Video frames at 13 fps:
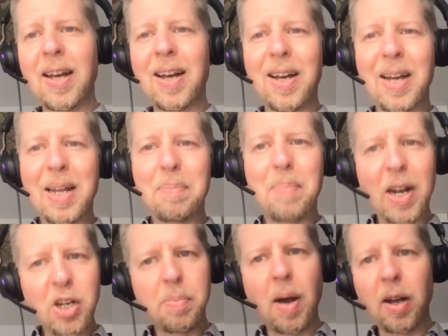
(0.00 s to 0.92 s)

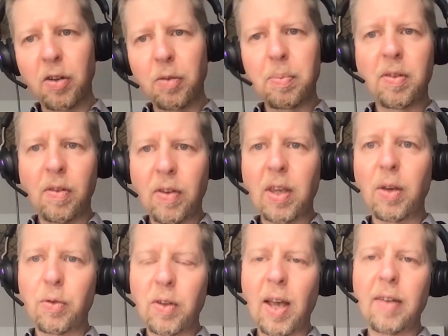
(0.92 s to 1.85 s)
benchmarking specific
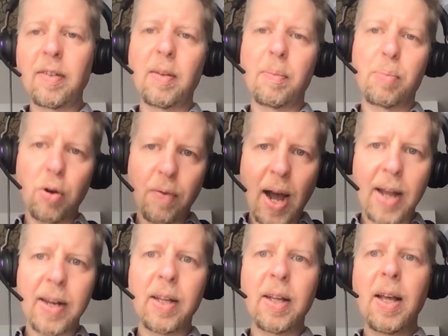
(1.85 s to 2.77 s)
use cases and
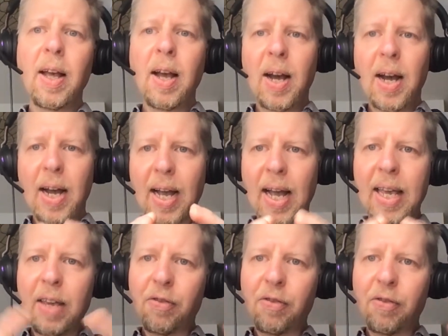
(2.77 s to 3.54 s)
providing a